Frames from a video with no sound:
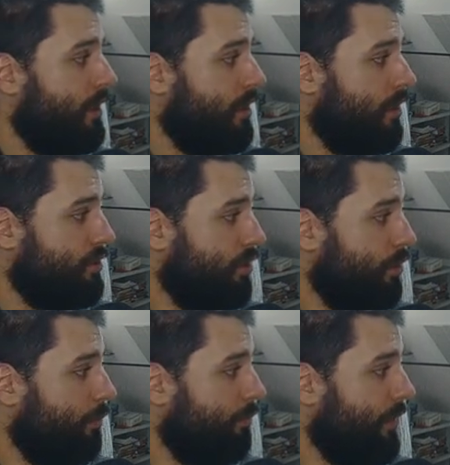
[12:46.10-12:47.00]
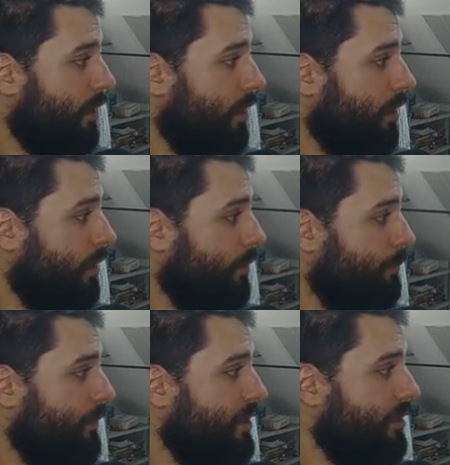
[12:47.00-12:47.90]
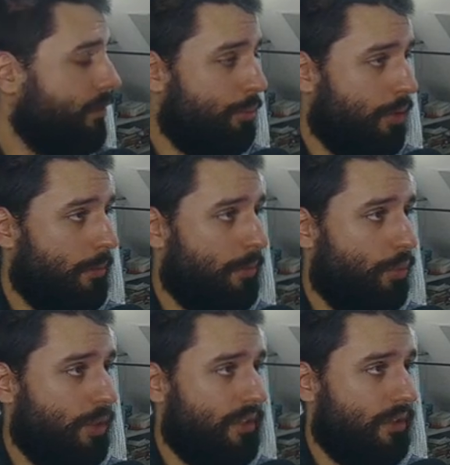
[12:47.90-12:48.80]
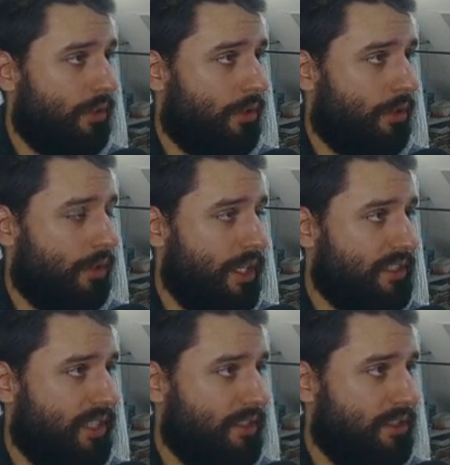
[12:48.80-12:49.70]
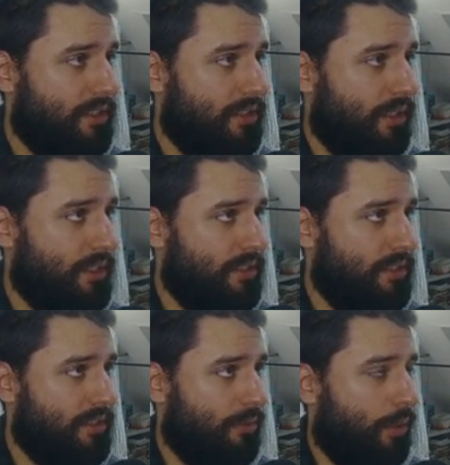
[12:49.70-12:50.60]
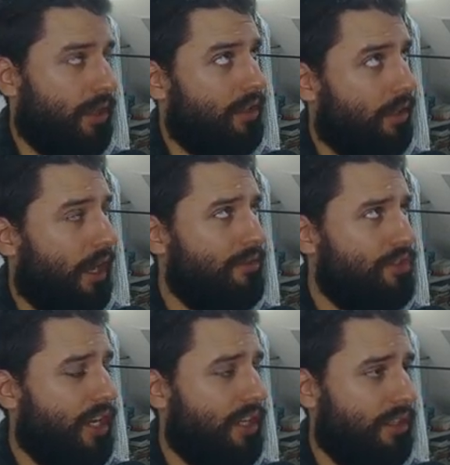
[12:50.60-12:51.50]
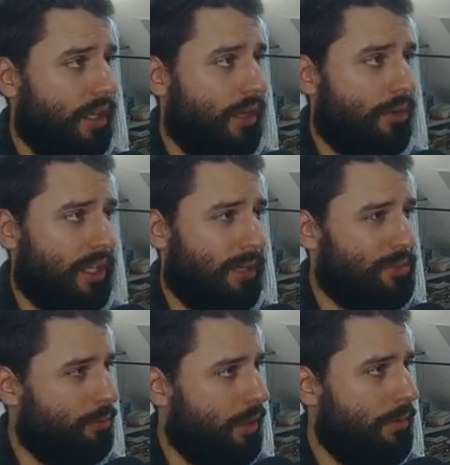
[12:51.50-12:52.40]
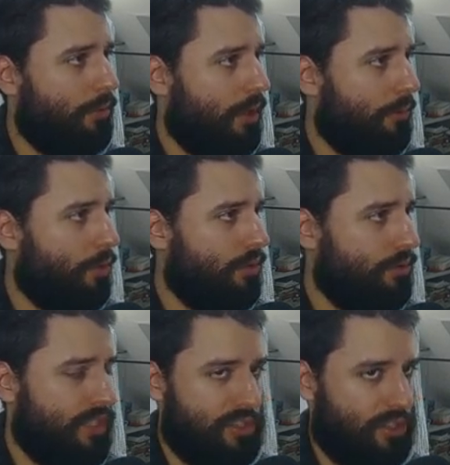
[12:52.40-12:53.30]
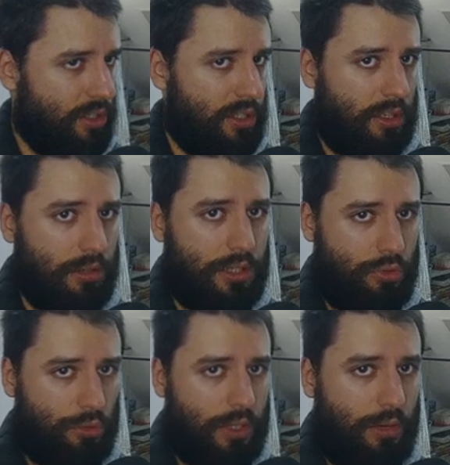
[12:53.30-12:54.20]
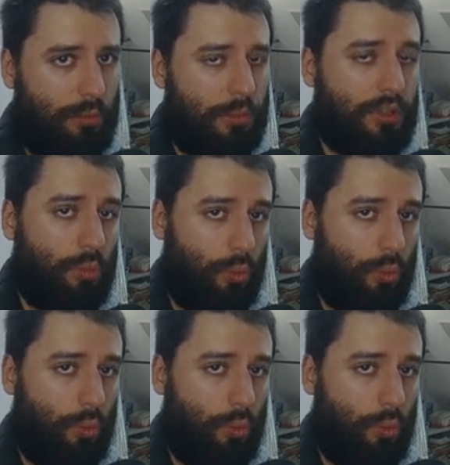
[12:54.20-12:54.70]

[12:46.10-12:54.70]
So um, the problem with uh, ESS is, well, I haven't checked in a long time, so maybe what I'm going to say is not entirely true now, but